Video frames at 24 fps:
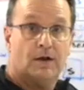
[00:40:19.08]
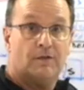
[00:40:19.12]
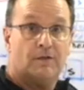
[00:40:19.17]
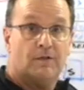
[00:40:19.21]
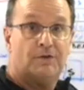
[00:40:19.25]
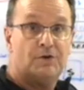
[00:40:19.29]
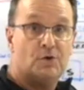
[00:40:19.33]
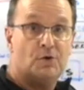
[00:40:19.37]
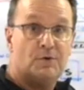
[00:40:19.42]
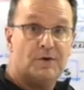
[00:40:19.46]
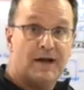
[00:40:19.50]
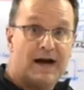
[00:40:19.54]
the
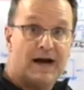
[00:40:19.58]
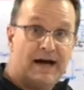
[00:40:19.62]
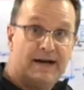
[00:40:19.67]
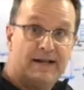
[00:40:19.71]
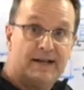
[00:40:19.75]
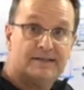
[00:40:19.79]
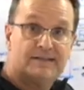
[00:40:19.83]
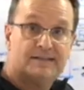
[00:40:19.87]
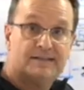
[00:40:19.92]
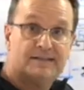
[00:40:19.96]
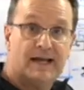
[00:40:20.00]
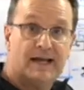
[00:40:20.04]

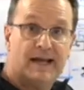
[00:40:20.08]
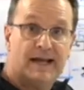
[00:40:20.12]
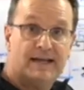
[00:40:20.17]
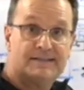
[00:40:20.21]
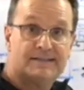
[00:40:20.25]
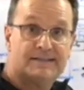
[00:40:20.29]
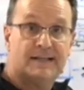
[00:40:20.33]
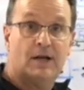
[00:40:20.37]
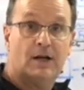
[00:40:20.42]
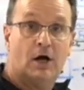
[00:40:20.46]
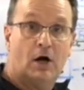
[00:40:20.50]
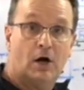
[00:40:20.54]
United States
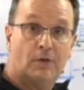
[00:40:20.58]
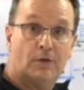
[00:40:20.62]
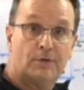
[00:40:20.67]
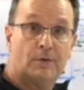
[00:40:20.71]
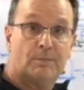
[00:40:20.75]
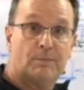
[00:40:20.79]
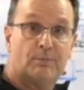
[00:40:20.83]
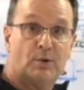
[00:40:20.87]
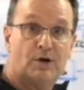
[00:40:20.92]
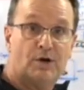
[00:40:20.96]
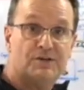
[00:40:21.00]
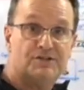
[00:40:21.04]
and other
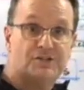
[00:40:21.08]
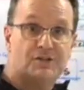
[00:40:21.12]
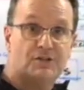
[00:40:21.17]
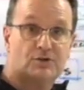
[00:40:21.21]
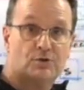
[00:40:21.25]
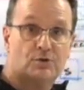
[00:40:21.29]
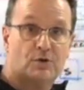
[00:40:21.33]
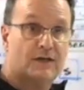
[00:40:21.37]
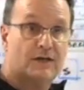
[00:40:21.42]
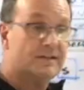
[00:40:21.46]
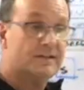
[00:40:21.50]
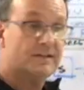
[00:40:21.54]
bridging
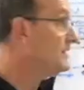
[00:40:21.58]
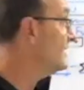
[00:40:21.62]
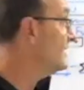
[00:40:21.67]
trust